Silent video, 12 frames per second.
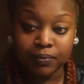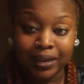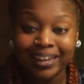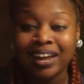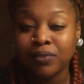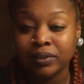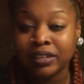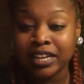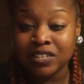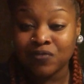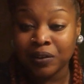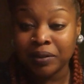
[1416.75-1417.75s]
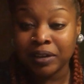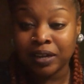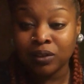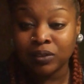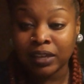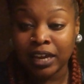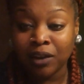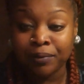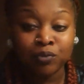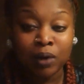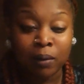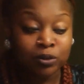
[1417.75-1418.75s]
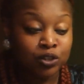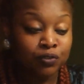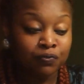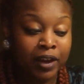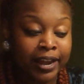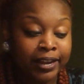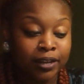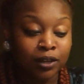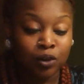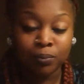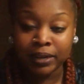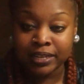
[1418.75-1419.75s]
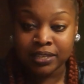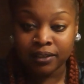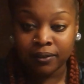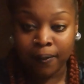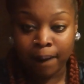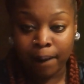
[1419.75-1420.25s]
And I feel that that's very healthy, Aries. Why would you fight your blessing?